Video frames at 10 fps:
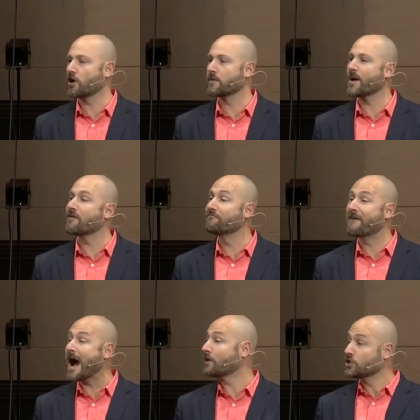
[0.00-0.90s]
about
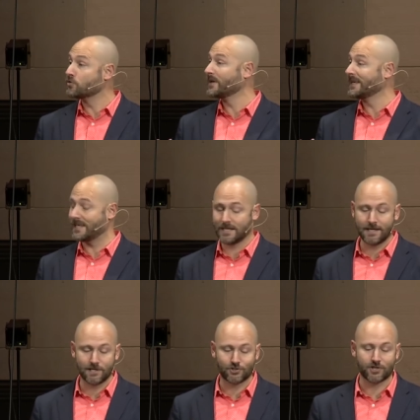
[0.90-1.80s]
valuing
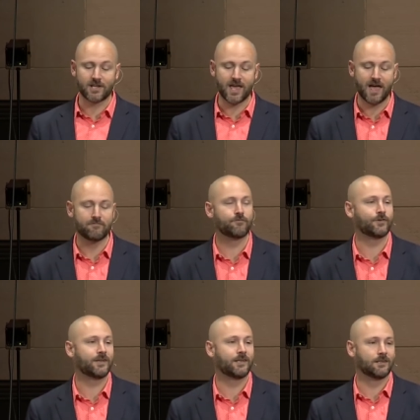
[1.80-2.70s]
each and
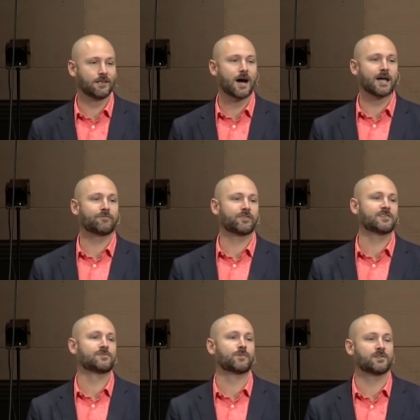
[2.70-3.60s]
every life,
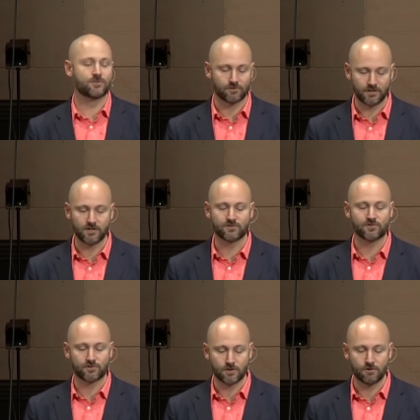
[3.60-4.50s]
this ministry is
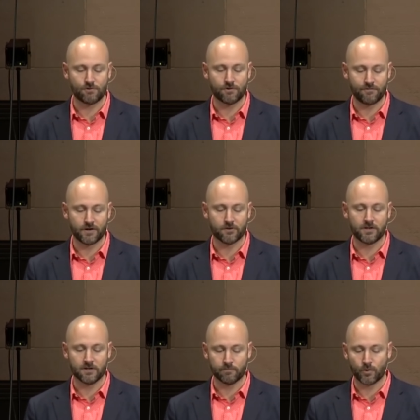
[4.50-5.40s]
so
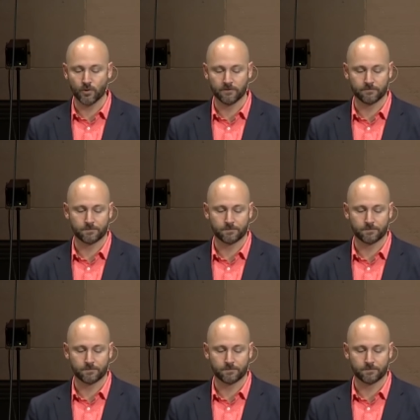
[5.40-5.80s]
very important.